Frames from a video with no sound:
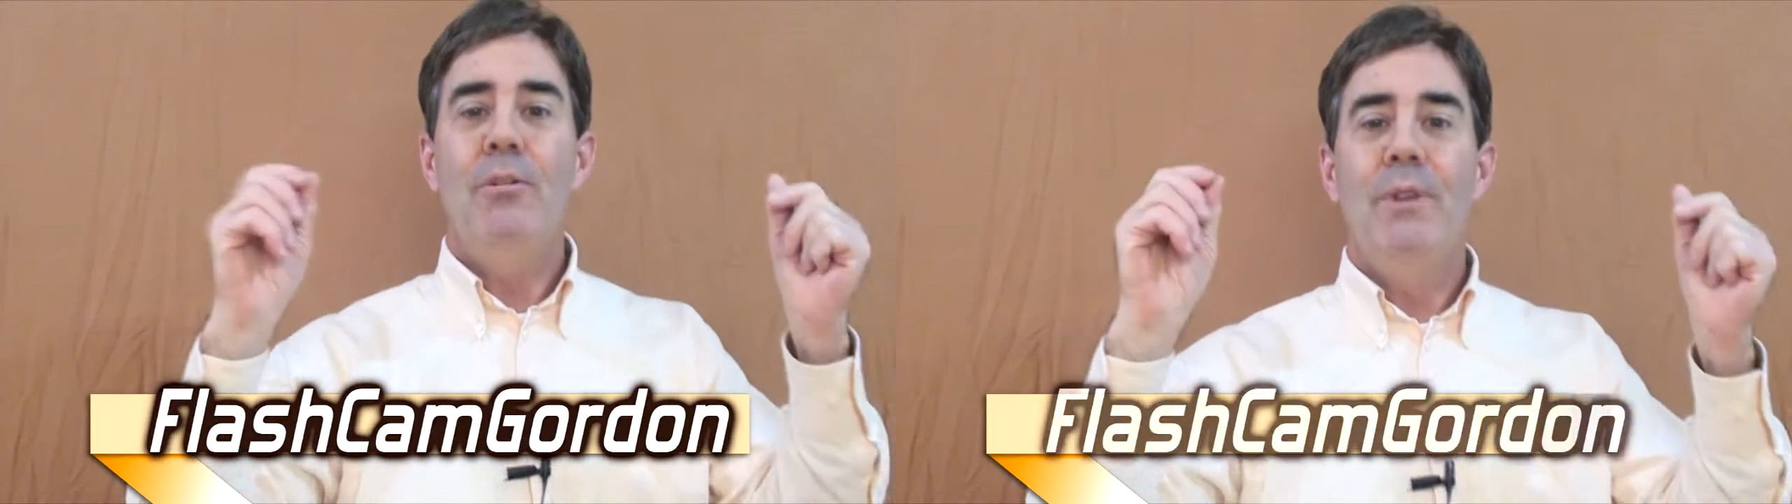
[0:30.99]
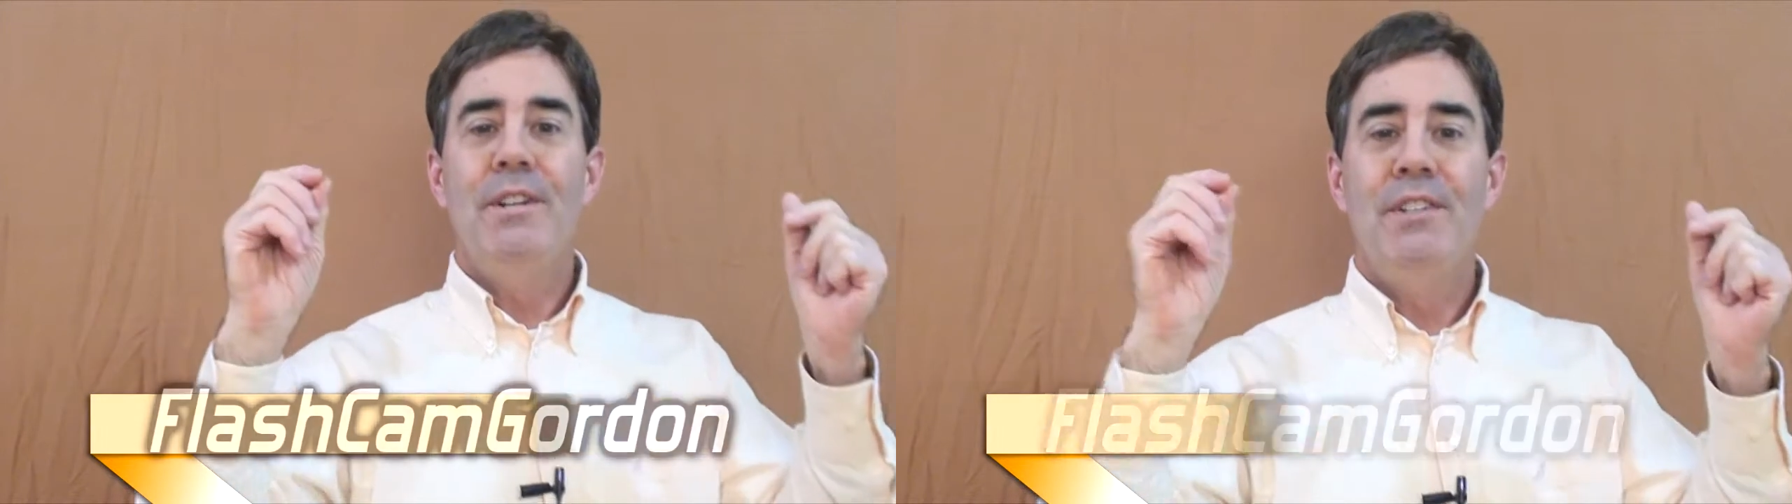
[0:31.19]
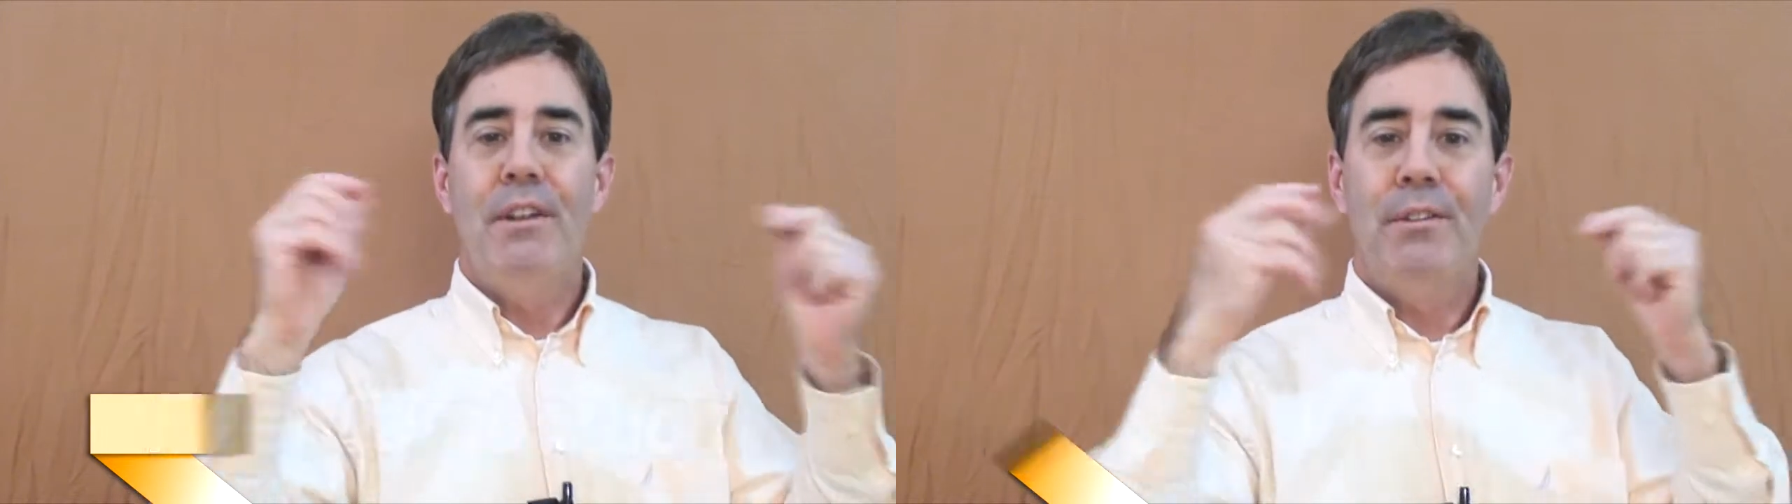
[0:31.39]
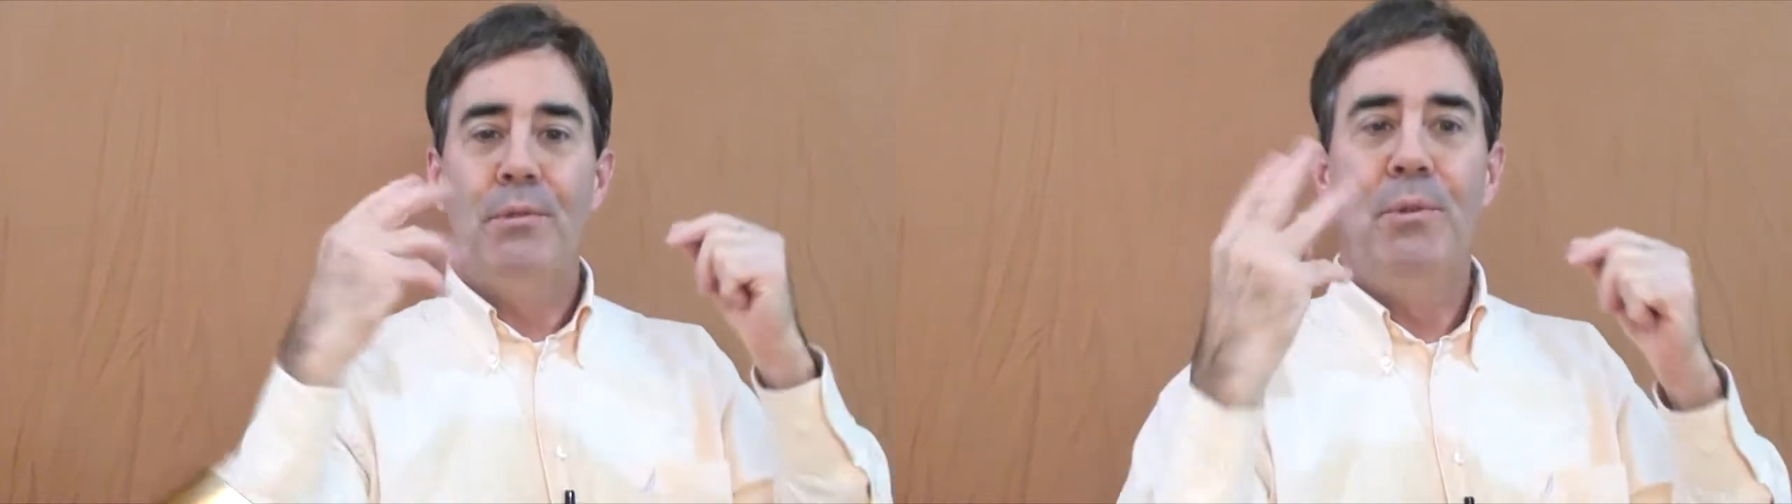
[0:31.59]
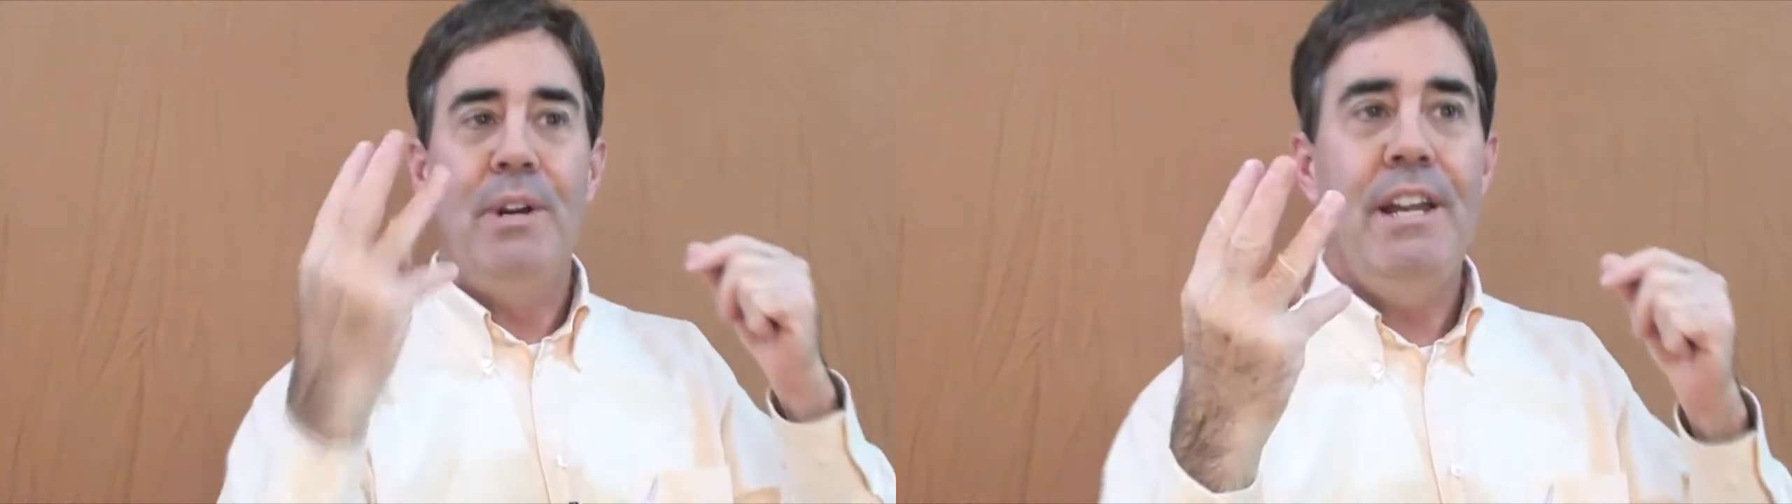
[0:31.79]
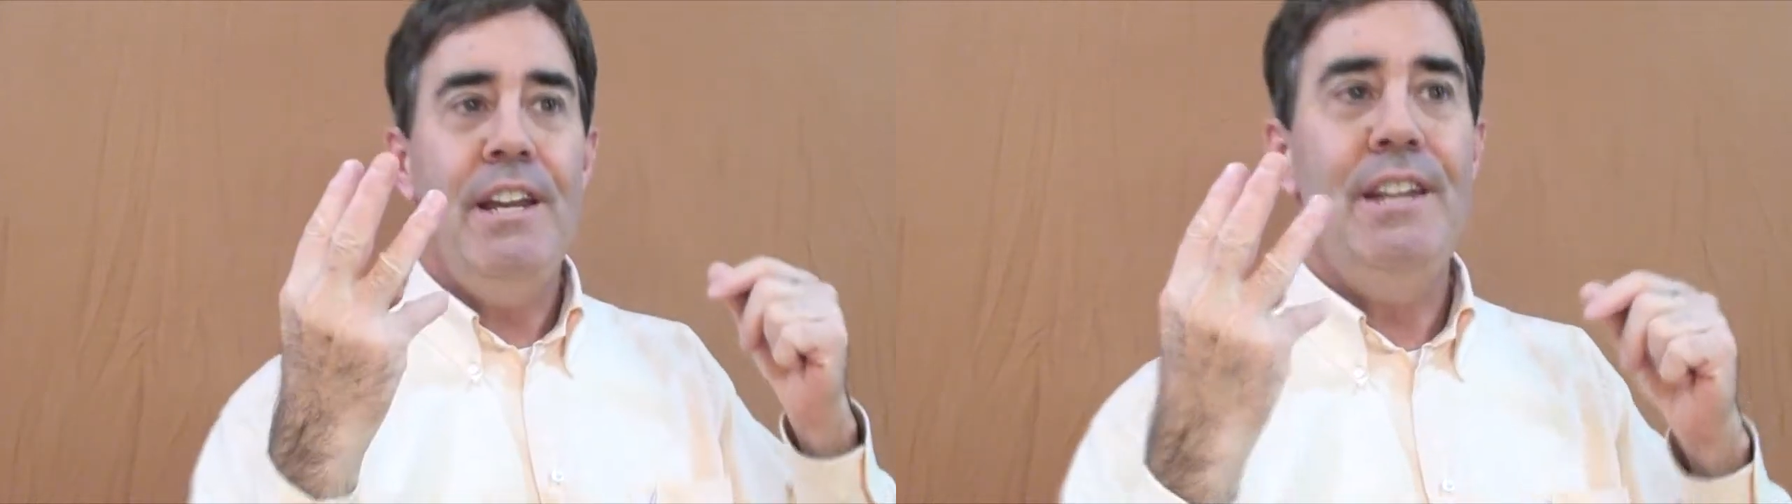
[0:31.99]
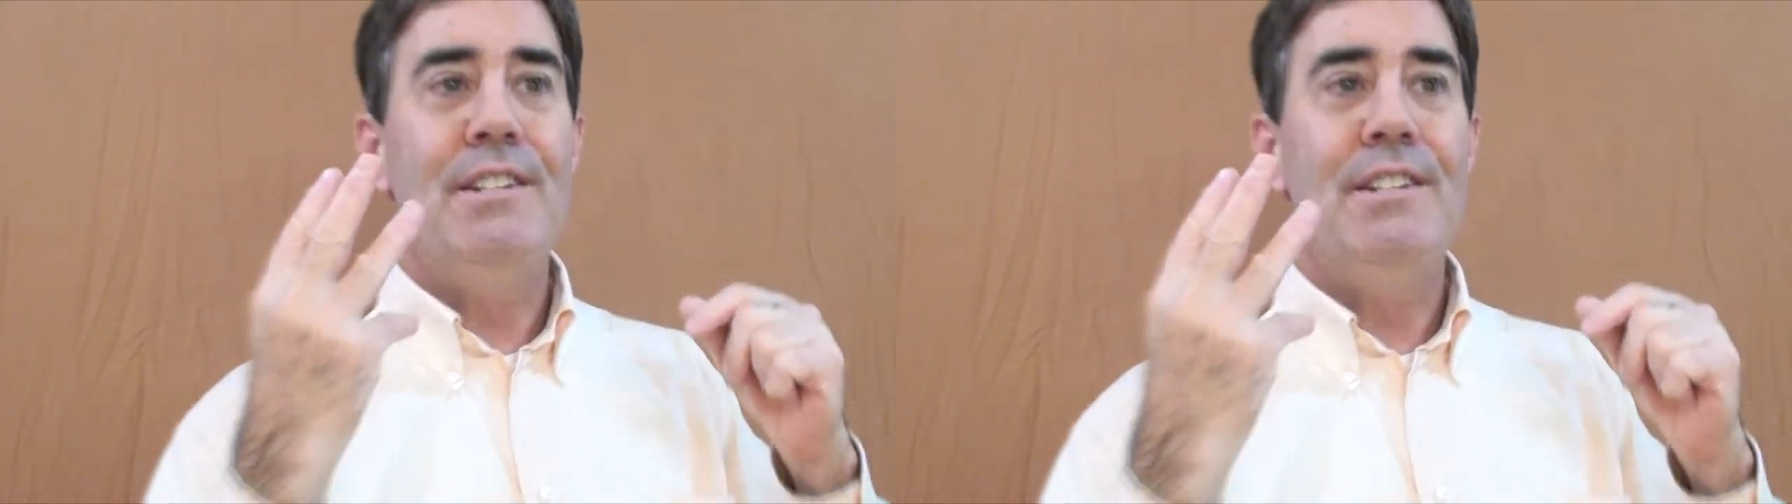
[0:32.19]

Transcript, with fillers: It was three